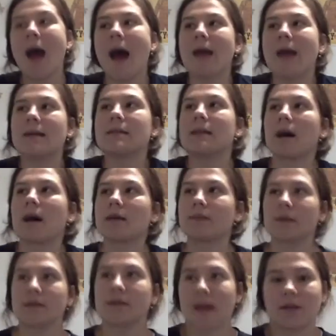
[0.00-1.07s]
And it sucks
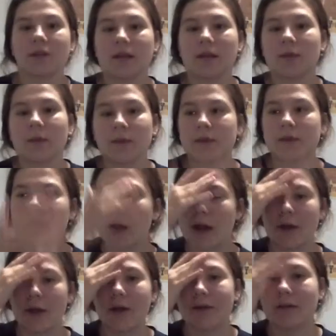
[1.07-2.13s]
because, as you guys probably saw, I
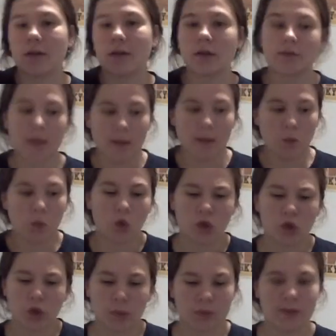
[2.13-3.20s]
don't have a lot of like
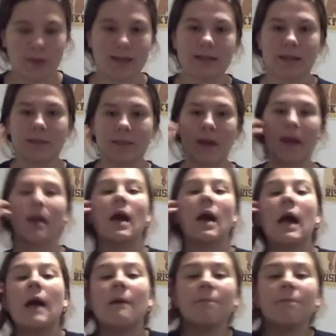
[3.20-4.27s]
wardrobe space in my
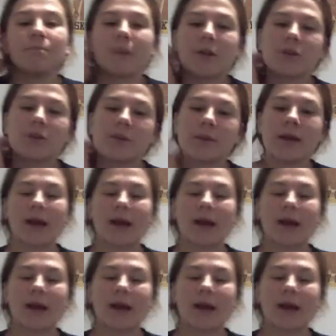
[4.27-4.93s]
bedroom.